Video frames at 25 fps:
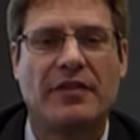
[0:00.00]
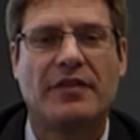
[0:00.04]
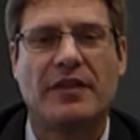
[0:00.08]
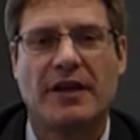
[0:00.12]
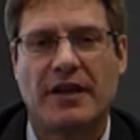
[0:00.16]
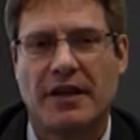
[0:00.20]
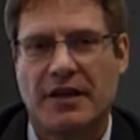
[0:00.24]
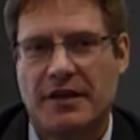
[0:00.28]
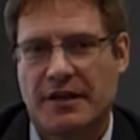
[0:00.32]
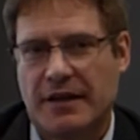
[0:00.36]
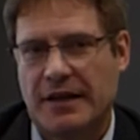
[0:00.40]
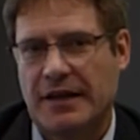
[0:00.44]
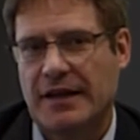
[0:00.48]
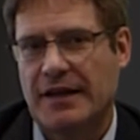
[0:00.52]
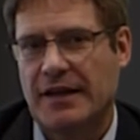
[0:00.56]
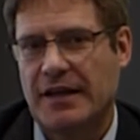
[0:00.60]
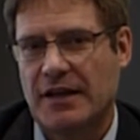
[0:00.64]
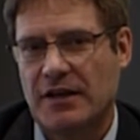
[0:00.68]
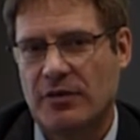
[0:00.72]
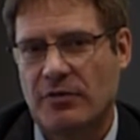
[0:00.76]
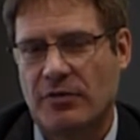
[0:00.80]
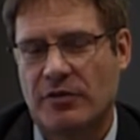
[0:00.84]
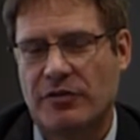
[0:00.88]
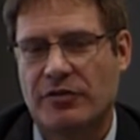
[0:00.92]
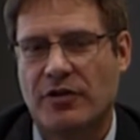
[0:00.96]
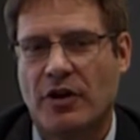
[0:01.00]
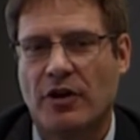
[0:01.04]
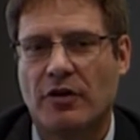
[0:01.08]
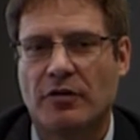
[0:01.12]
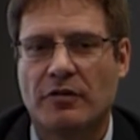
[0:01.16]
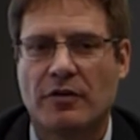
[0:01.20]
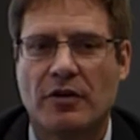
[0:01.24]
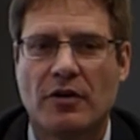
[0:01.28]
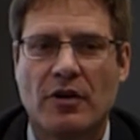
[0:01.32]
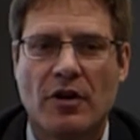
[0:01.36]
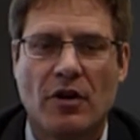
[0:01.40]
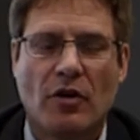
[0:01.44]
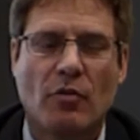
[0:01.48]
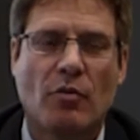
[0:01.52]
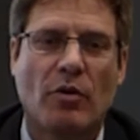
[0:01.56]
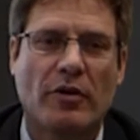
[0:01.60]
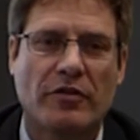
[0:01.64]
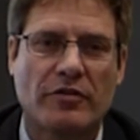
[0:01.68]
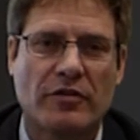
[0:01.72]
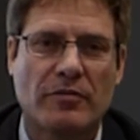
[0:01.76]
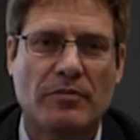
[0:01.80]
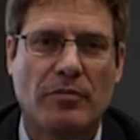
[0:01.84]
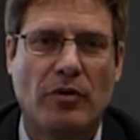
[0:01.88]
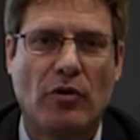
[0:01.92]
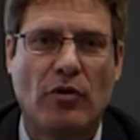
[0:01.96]
and thinking you're going to get a result.
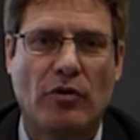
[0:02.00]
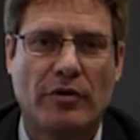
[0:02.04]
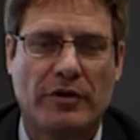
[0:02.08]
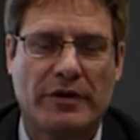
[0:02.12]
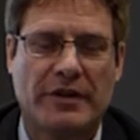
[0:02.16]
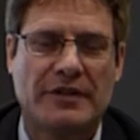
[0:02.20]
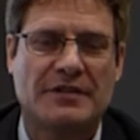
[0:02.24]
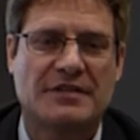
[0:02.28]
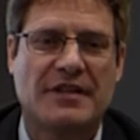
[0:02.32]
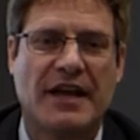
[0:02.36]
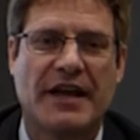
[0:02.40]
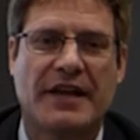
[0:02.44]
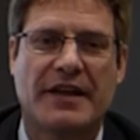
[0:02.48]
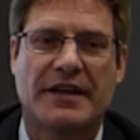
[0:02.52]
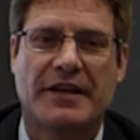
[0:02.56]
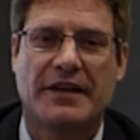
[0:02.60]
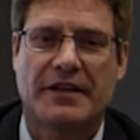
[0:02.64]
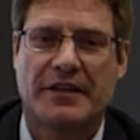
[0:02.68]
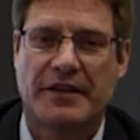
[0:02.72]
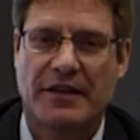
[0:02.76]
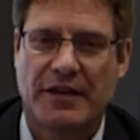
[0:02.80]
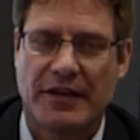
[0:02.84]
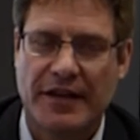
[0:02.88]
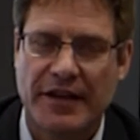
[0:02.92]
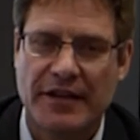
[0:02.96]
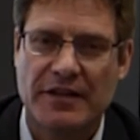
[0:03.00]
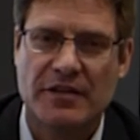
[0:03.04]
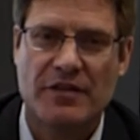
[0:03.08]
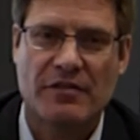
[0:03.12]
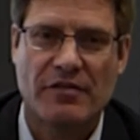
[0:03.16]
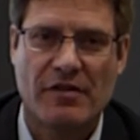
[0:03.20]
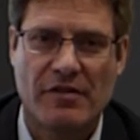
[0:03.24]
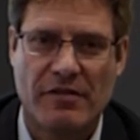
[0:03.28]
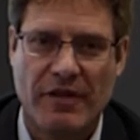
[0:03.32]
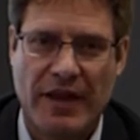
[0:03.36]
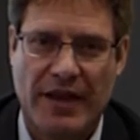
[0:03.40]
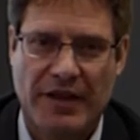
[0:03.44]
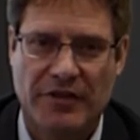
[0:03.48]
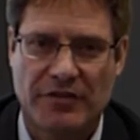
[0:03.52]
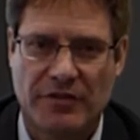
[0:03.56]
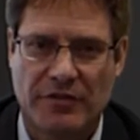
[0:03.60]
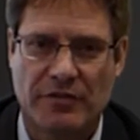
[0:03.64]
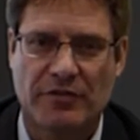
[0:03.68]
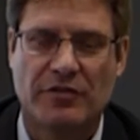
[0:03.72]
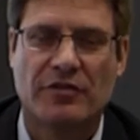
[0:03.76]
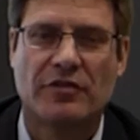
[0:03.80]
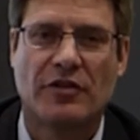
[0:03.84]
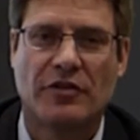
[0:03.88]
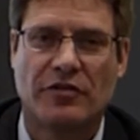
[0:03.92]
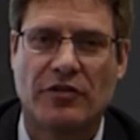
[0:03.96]
What's important is taking a collective of
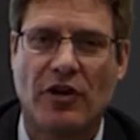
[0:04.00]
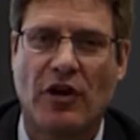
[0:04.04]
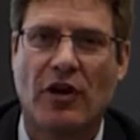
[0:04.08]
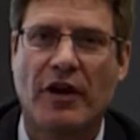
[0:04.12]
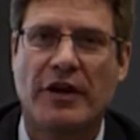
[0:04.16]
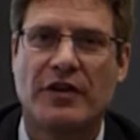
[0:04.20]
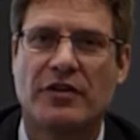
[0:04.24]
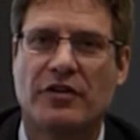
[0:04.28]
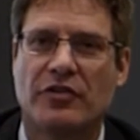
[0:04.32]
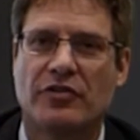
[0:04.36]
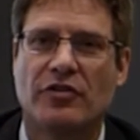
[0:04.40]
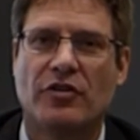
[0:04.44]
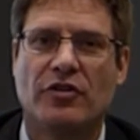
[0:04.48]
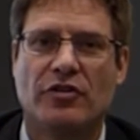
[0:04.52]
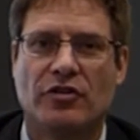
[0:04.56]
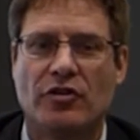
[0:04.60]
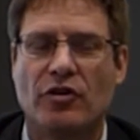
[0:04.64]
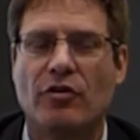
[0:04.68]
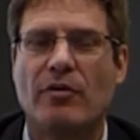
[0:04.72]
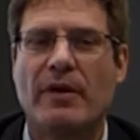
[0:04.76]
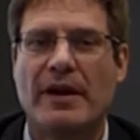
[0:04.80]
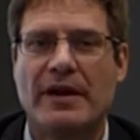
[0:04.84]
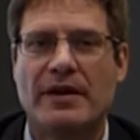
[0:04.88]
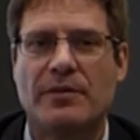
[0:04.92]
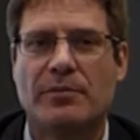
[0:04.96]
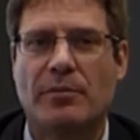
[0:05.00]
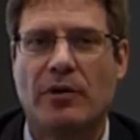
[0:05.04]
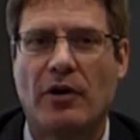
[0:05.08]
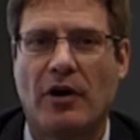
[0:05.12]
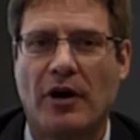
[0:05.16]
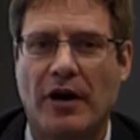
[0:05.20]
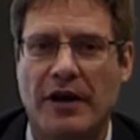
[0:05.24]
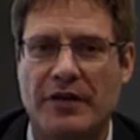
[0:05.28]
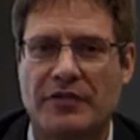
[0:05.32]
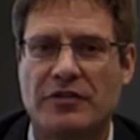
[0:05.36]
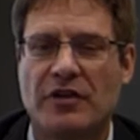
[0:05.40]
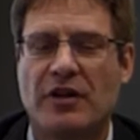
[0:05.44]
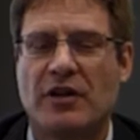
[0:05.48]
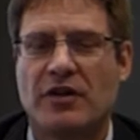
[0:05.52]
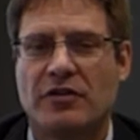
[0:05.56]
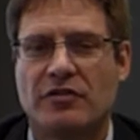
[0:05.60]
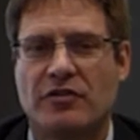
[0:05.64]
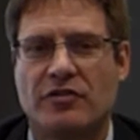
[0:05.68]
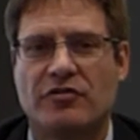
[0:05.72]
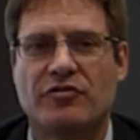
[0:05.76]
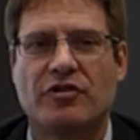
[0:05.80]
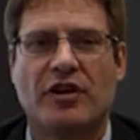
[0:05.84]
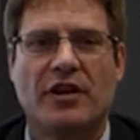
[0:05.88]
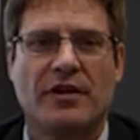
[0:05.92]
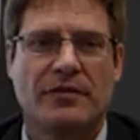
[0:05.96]
actions designed to suit your enterprise
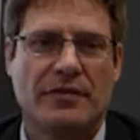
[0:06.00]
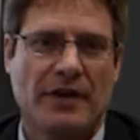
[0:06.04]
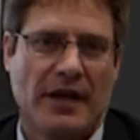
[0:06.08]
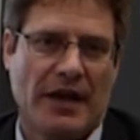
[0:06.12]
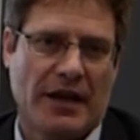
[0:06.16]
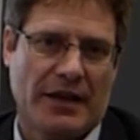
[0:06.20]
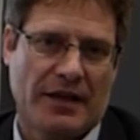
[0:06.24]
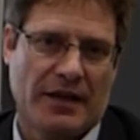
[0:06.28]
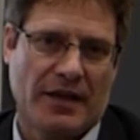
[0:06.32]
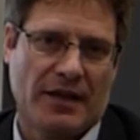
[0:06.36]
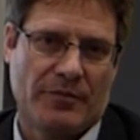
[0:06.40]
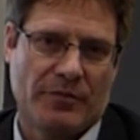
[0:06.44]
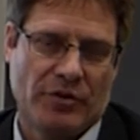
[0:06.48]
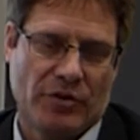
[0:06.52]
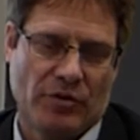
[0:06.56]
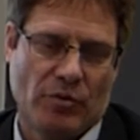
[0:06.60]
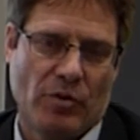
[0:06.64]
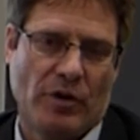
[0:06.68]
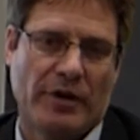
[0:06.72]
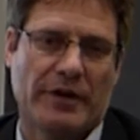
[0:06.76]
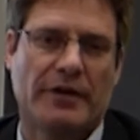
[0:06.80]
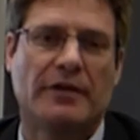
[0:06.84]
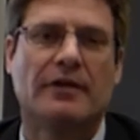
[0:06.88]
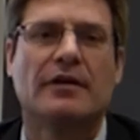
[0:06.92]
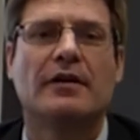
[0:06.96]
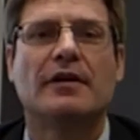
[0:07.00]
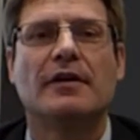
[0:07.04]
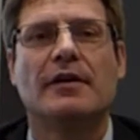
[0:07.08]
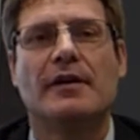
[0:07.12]
to achieve the outcome you want.